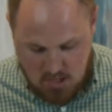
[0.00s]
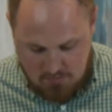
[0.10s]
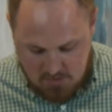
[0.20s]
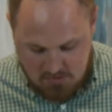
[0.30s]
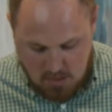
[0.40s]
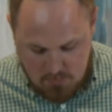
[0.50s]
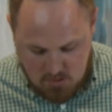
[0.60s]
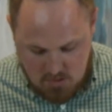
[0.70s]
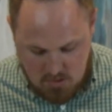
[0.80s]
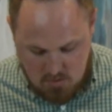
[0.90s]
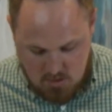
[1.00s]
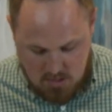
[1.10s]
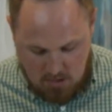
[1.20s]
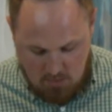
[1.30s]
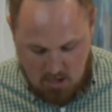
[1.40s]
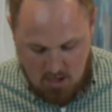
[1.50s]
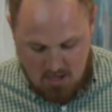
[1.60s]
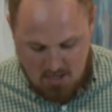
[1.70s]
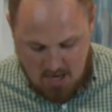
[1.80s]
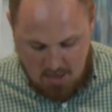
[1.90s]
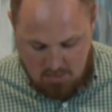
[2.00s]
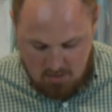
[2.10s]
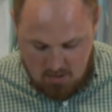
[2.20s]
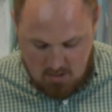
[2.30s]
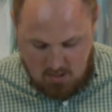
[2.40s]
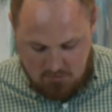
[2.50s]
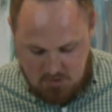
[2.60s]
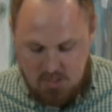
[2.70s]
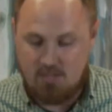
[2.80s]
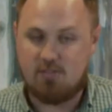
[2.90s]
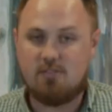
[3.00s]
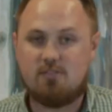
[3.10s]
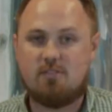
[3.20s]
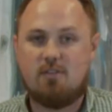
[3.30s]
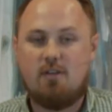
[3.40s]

of the substitutionary death of Jesus."